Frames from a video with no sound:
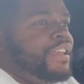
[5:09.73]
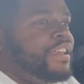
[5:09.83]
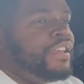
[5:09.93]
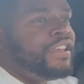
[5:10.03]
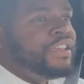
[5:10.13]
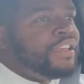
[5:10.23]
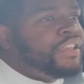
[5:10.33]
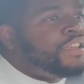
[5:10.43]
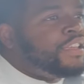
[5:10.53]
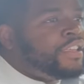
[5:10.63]
Bro,
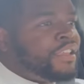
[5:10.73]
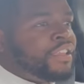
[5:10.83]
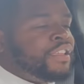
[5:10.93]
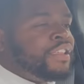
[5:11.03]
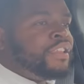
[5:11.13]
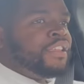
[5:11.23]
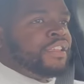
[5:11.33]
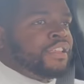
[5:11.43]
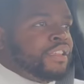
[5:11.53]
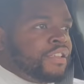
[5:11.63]

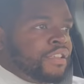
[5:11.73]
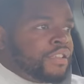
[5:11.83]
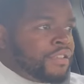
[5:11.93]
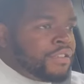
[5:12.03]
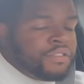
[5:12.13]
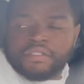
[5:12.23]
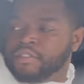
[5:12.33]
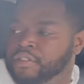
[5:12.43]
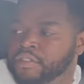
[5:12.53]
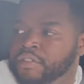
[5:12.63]
I I I
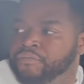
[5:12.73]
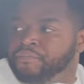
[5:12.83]
pooped